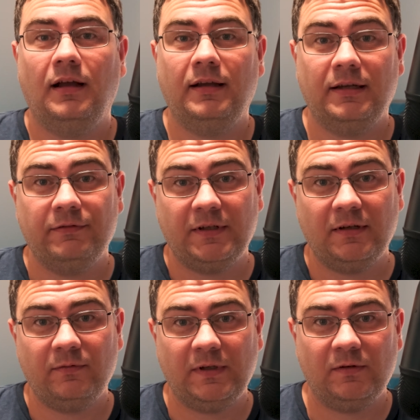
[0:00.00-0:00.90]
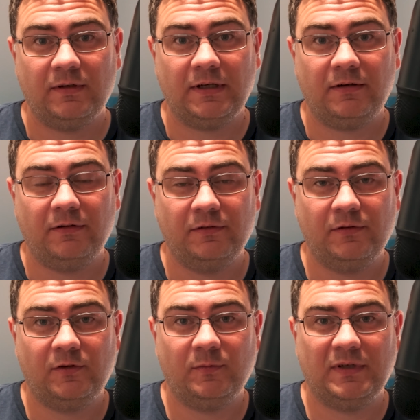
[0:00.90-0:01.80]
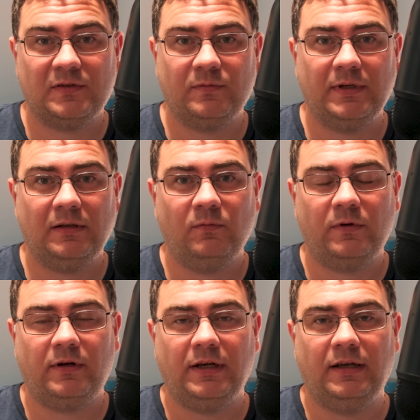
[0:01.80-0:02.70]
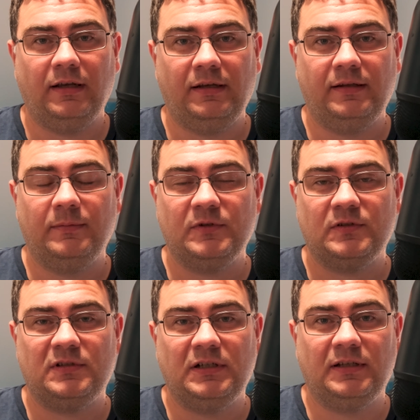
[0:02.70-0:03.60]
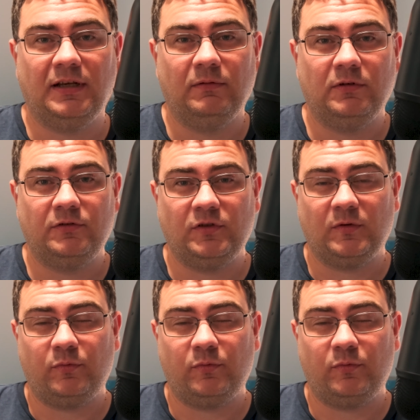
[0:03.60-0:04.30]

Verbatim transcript: I have another video here on YouTube as well where I demonstrate how Logic